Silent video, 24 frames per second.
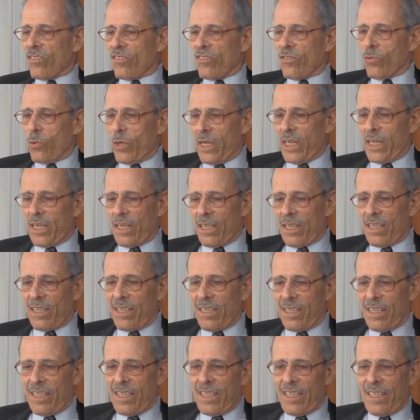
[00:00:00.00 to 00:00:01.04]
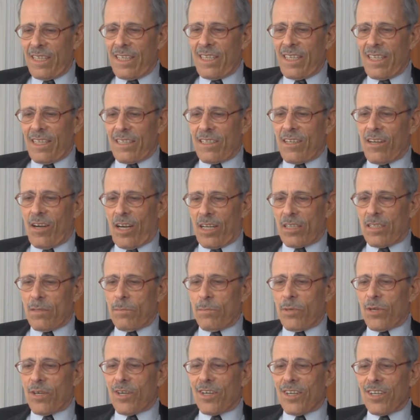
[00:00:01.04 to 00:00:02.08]
Sweden, in
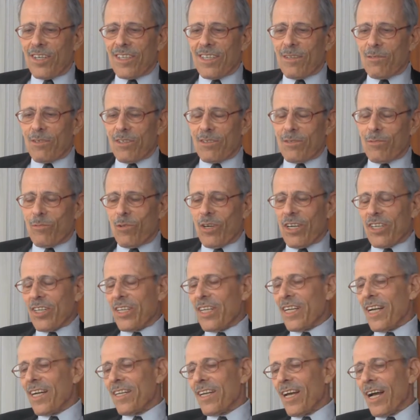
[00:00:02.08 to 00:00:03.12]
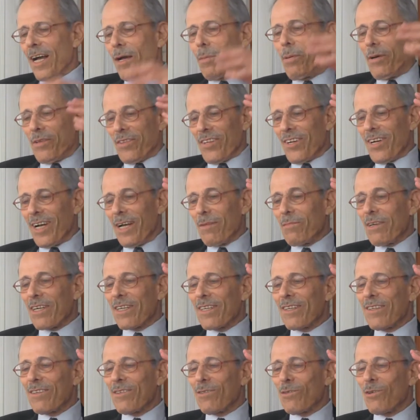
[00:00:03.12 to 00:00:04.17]
Gothenburg, that was working on hypothalamic
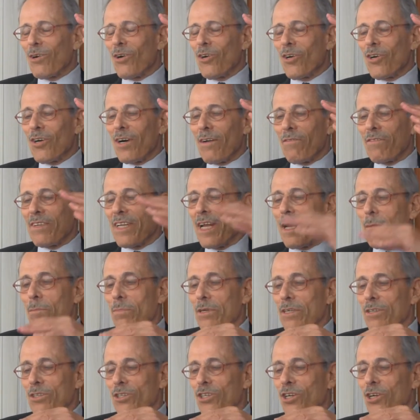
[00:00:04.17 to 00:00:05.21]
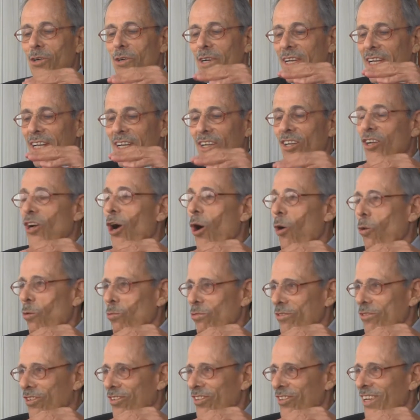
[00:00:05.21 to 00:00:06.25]
control of temperature in
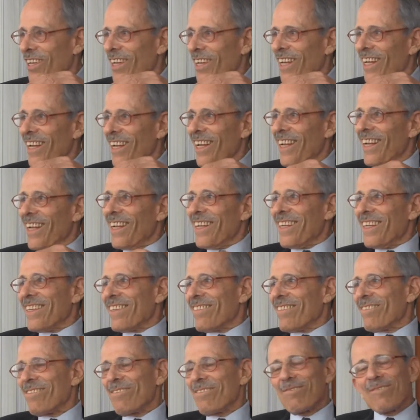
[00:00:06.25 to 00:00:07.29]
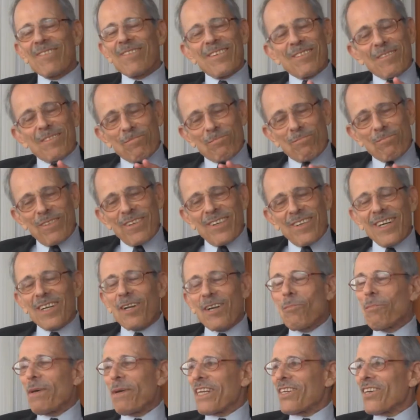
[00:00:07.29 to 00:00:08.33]
goats. A
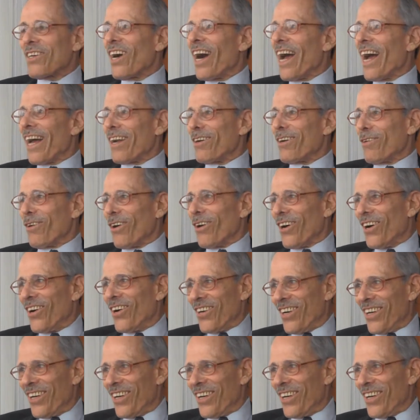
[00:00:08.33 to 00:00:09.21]
little bit lateral